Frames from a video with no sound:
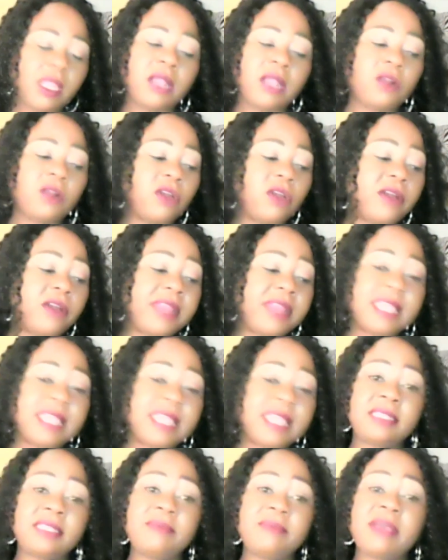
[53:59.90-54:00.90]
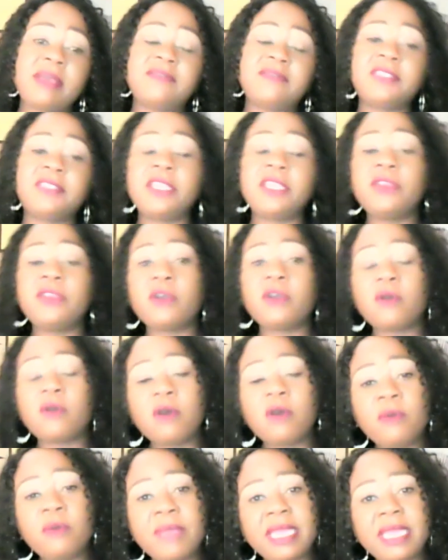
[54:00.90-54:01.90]
Gloria Zimba, I've seen your
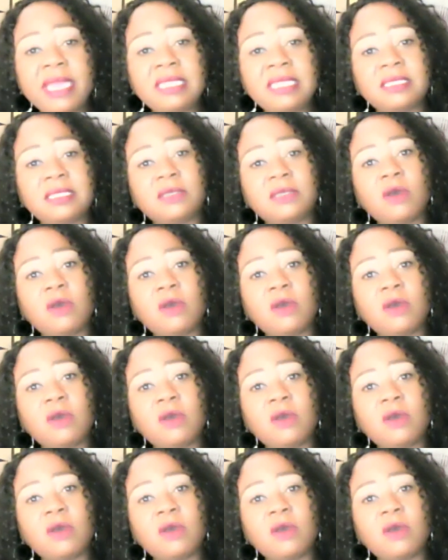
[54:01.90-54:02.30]
comments.